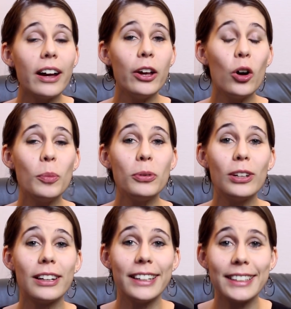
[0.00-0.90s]
I hope
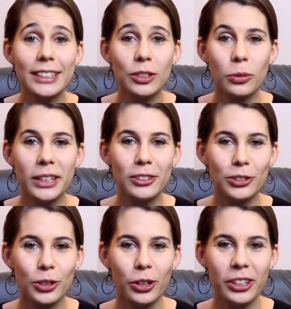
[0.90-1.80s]
you like this quick
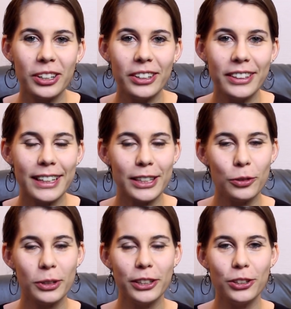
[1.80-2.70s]
tutorial, that
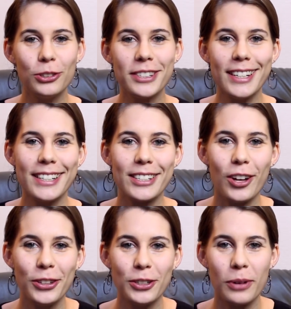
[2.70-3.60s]
you will use this
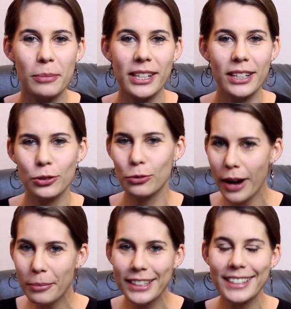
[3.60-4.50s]
on your website to
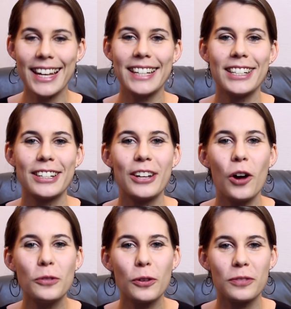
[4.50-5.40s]
grab the attention
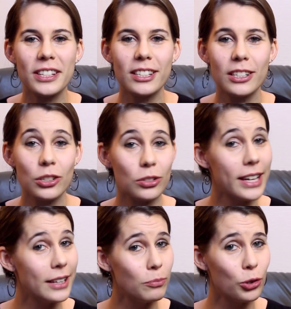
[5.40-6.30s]
of your visitors, to
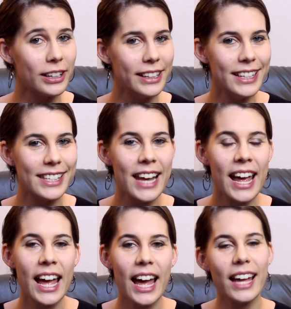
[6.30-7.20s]
get more leads.
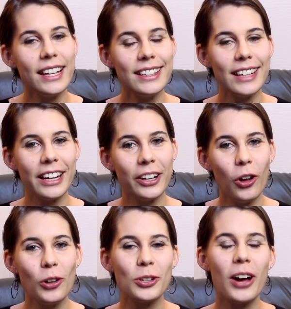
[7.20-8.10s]
And I
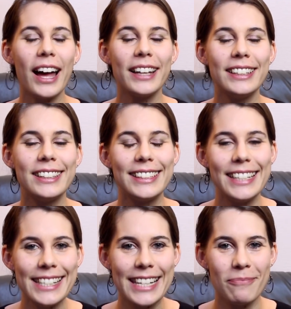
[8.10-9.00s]
also added
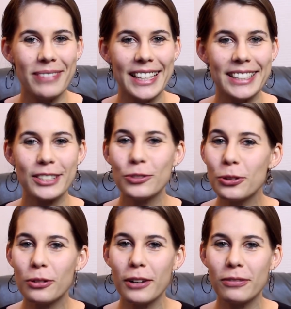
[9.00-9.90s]
this template to
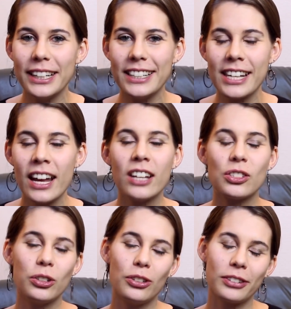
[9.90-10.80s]
Thrive Leads,
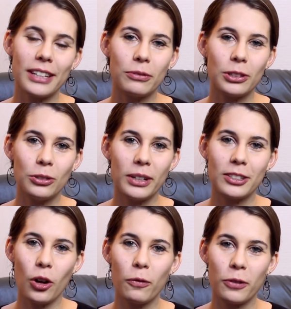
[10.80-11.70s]
so you don't have to do
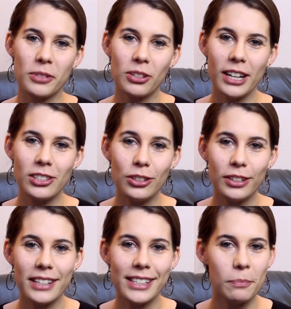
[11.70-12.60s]
it all from scratch.
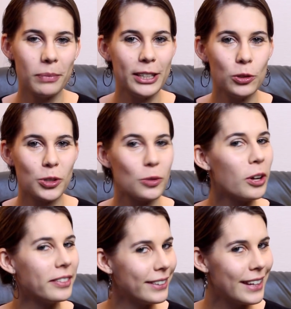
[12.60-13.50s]
You can simply use the
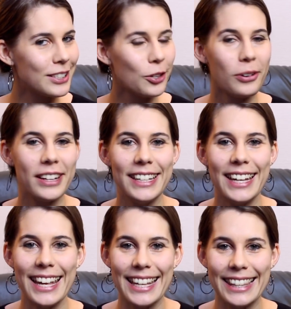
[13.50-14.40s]
one that's
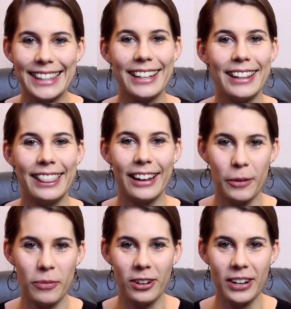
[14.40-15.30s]
already in the
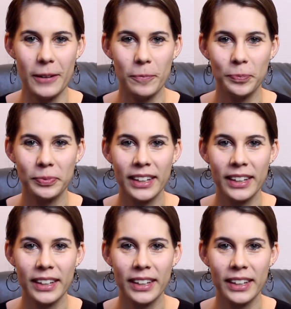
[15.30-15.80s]
library.